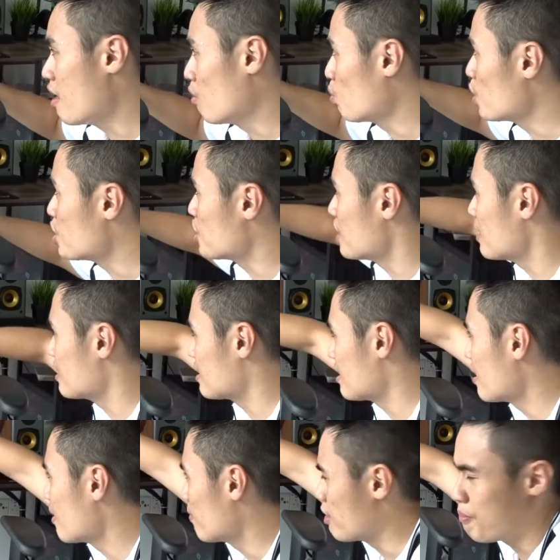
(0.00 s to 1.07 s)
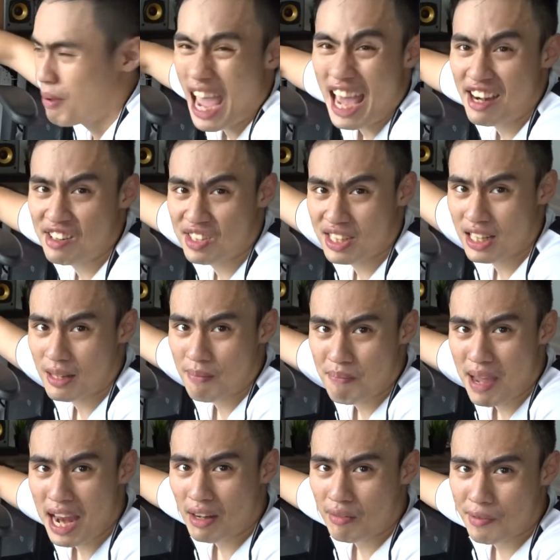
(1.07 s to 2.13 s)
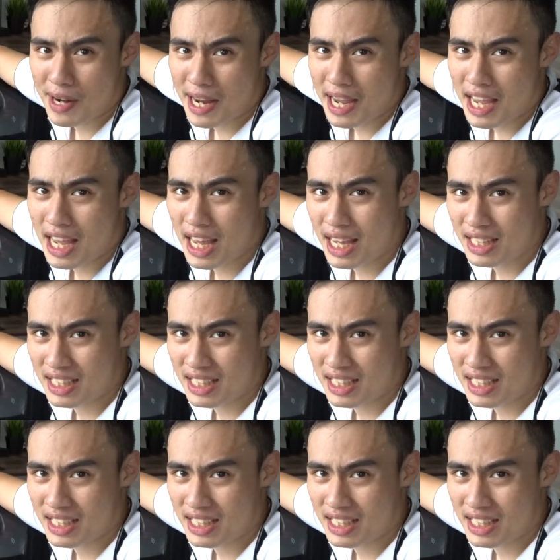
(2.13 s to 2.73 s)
which is the patterns at the backrest,